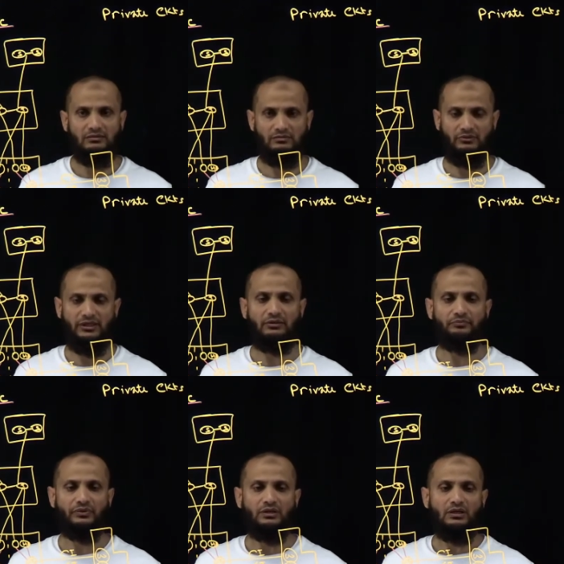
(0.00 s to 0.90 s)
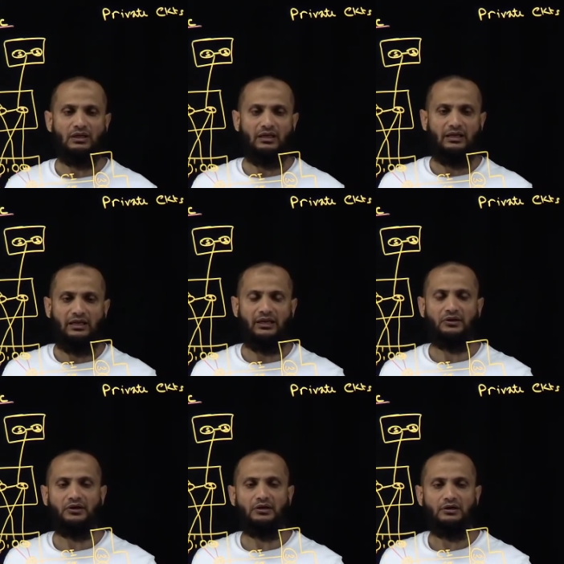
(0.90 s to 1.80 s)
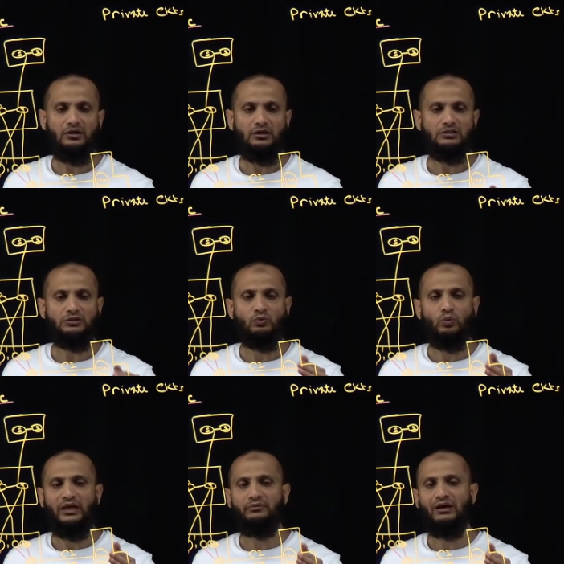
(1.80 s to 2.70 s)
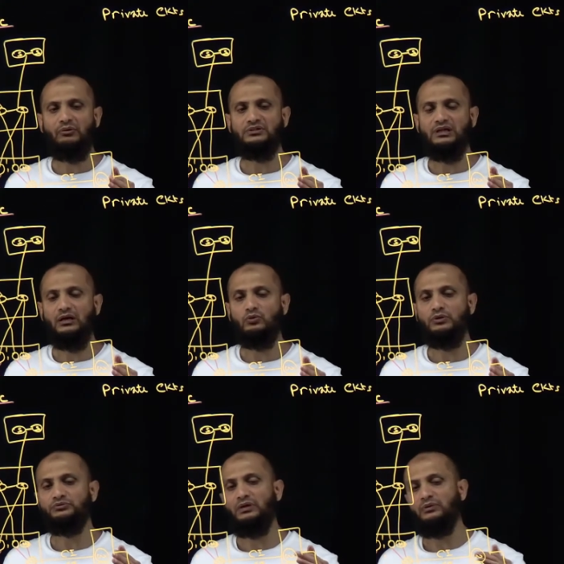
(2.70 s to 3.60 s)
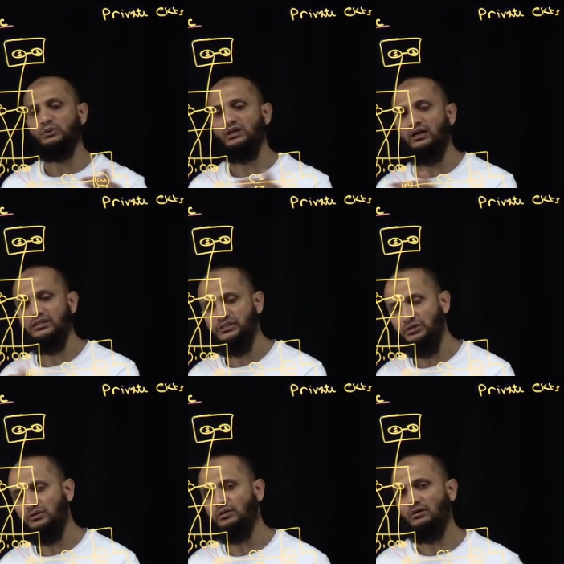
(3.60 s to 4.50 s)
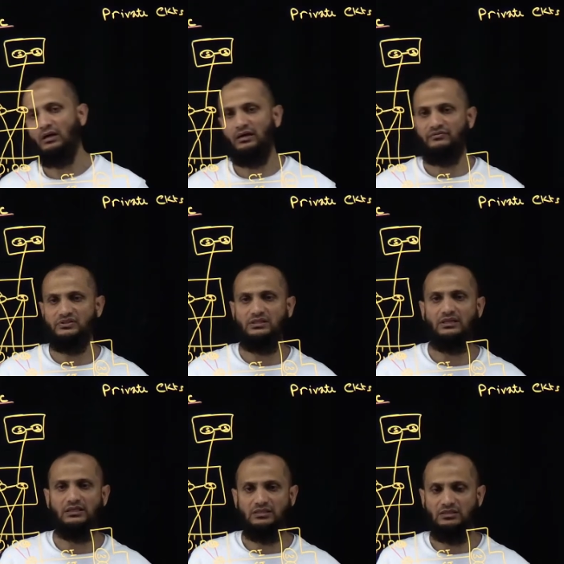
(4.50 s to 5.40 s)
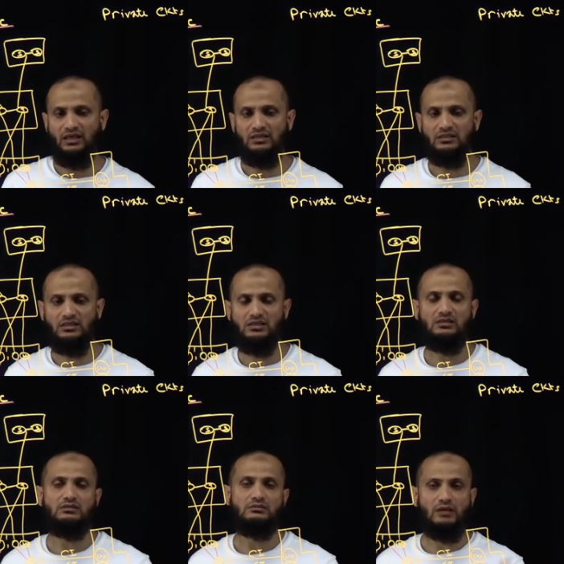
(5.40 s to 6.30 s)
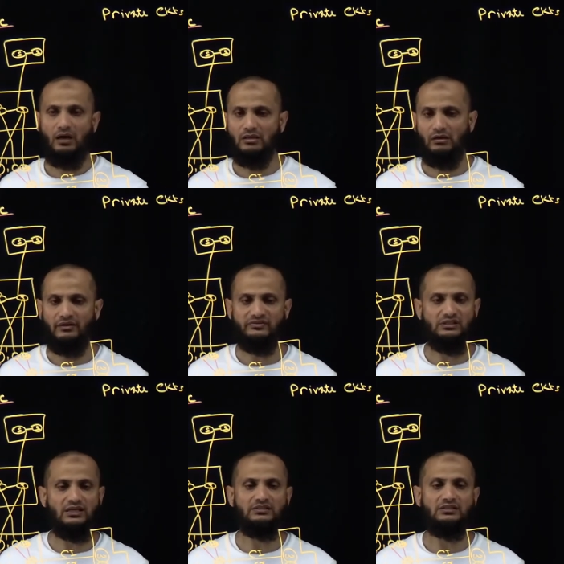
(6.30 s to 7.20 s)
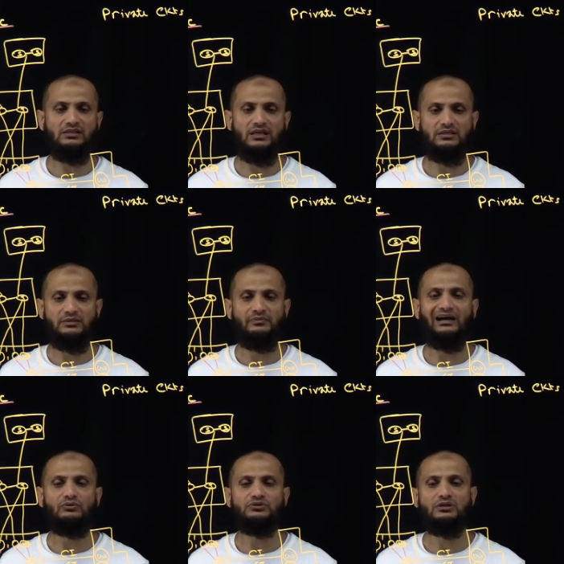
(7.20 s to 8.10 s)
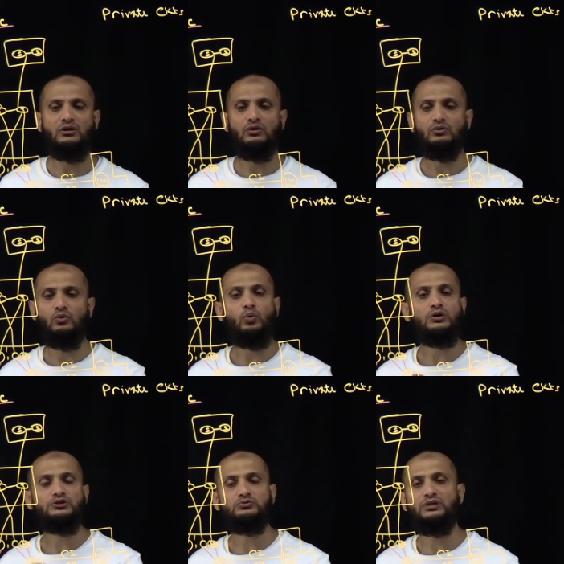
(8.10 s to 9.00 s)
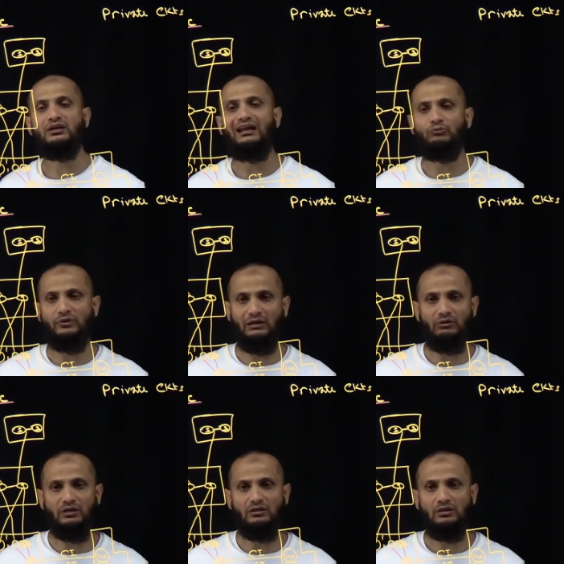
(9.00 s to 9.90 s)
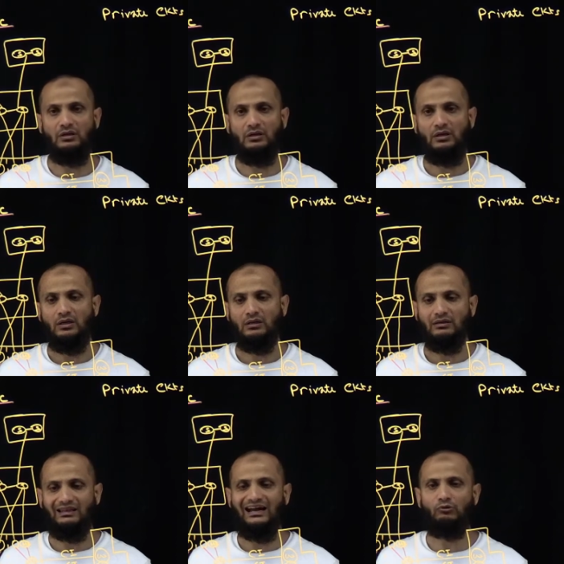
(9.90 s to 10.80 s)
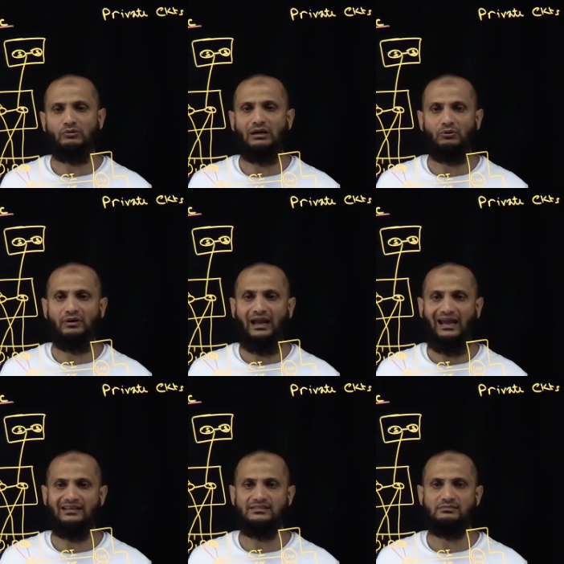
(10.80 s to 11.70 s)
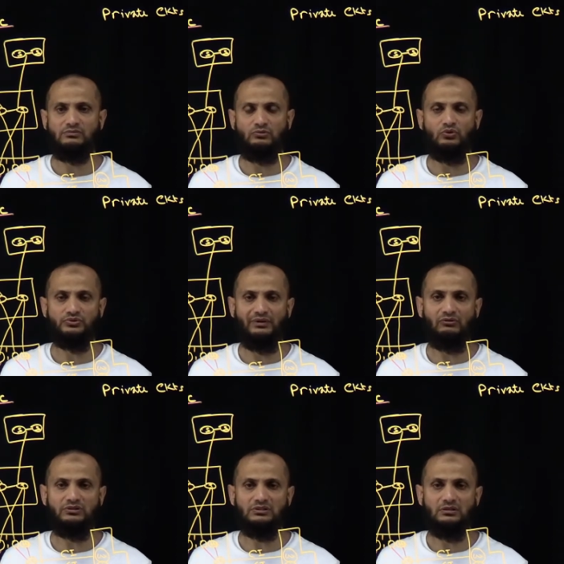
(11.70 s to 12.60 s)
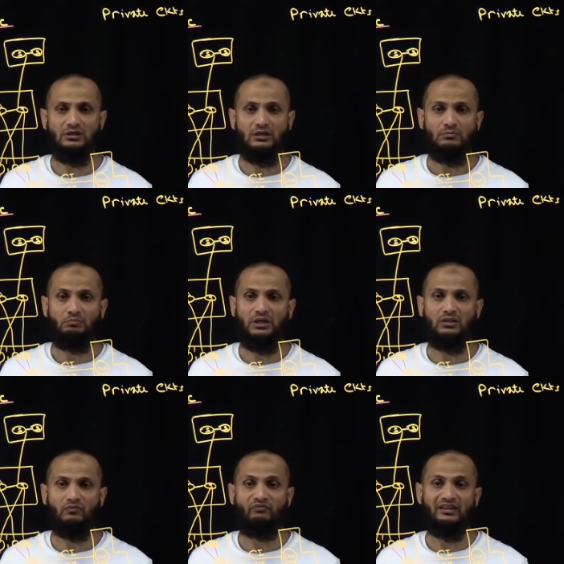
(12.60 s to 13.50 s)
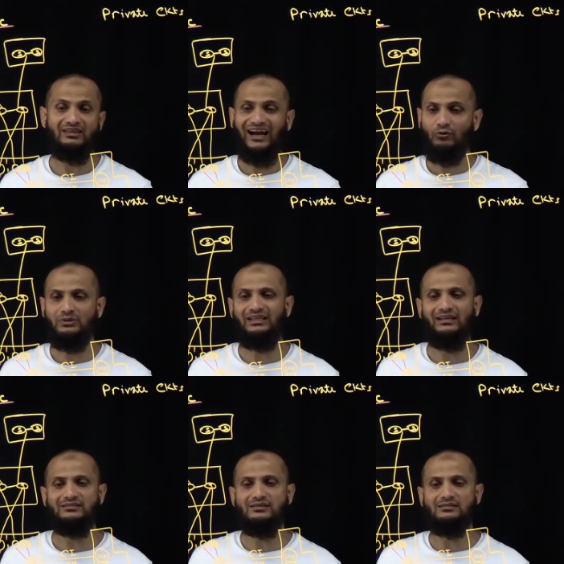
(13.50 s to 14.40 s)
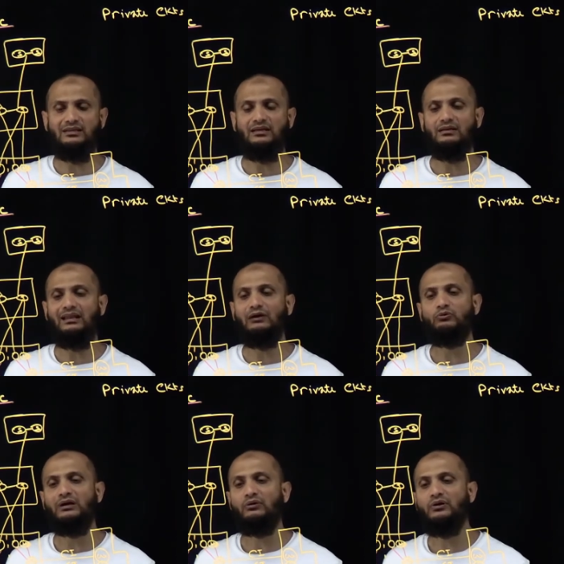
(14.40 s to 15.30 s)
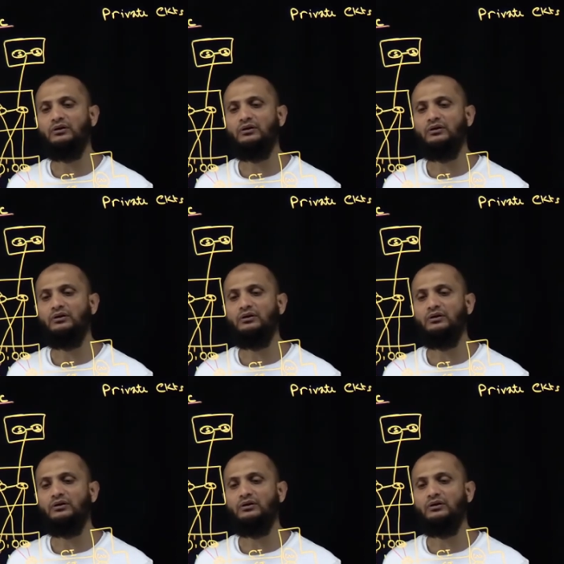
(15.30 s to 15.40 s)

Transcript: right? Here, your WAN routers are going to advertise your RFC 1918, non-RFC 1918 routes over to the cloud router. Cloud router has those routes, but without the NCC cloud router,